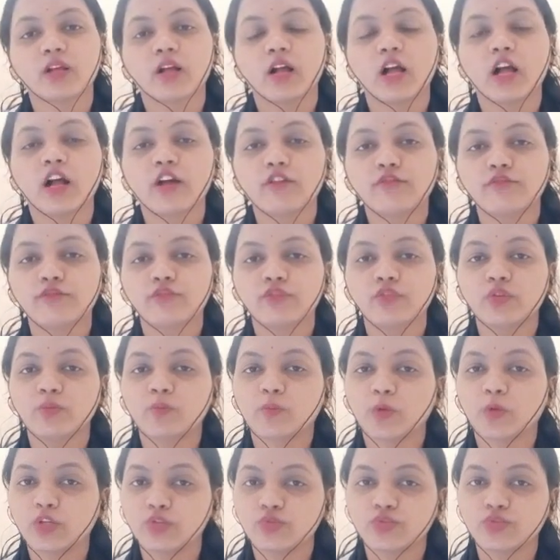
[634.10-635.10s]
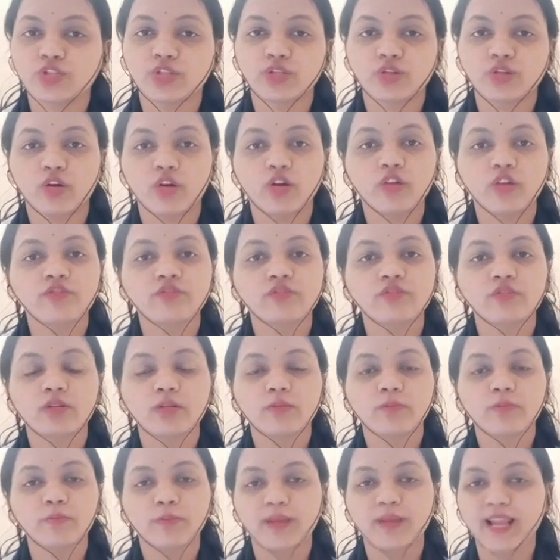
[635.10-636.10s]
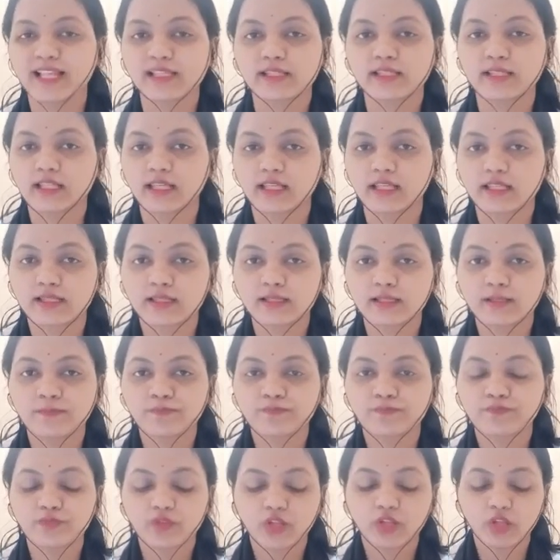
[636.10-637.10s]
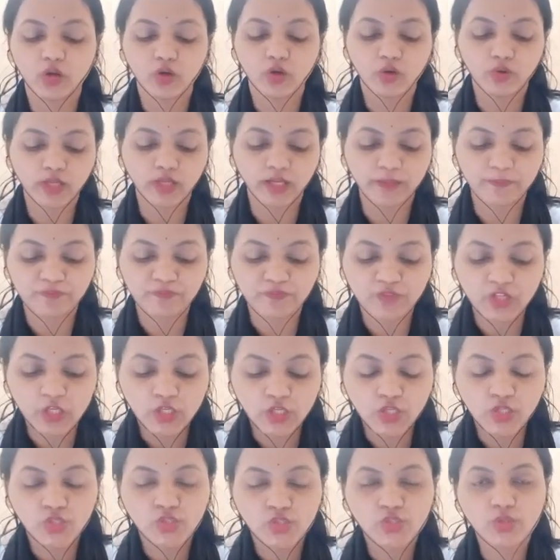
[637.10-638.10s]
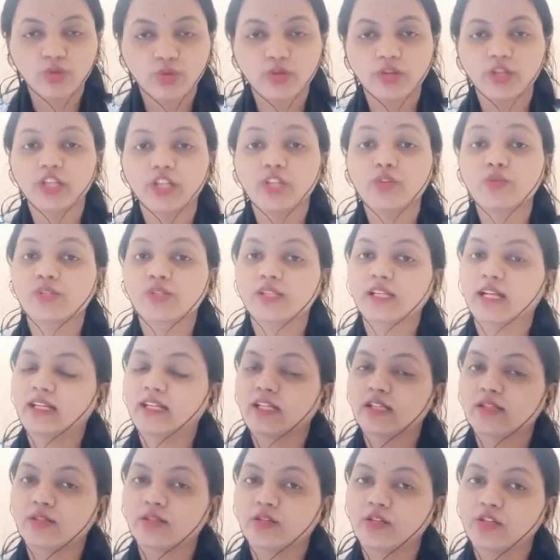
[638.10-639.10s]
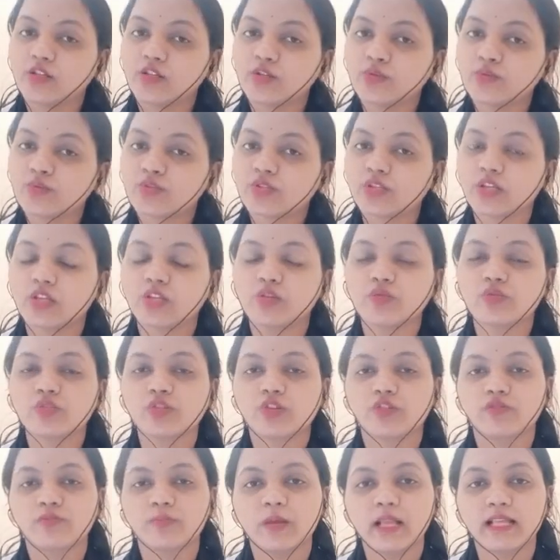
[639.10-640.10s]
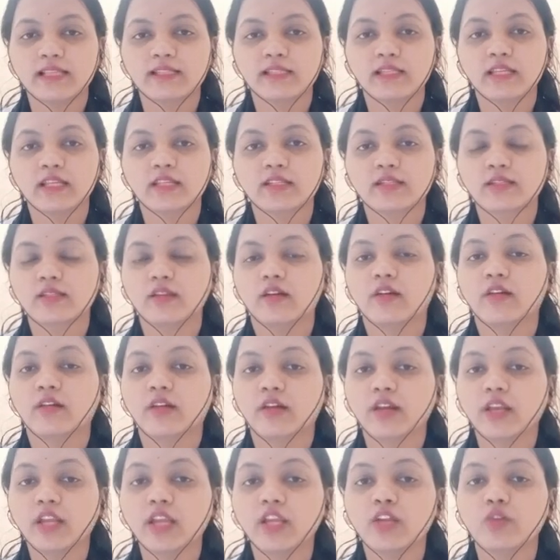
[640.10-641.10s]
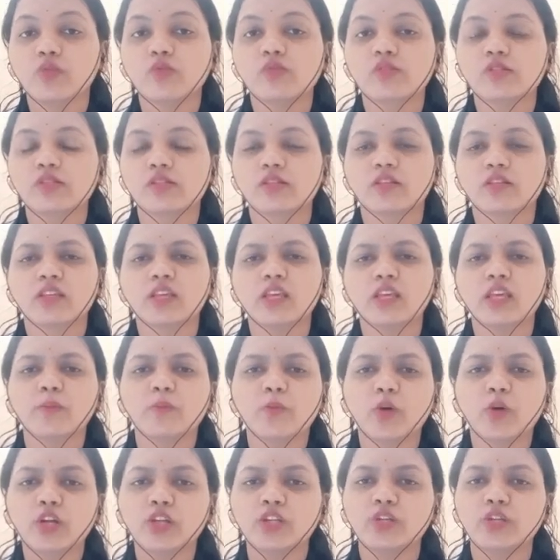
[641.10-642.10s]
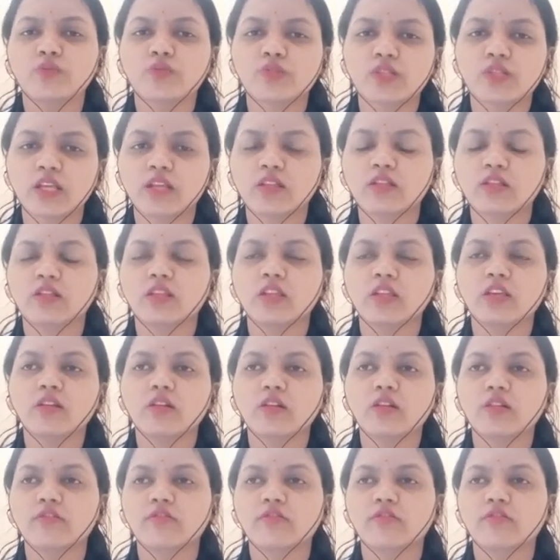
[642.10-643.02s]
harmful pollution of plastics. Okay, so reduce, that is reduce the use of plastics. Reuse, keep on using the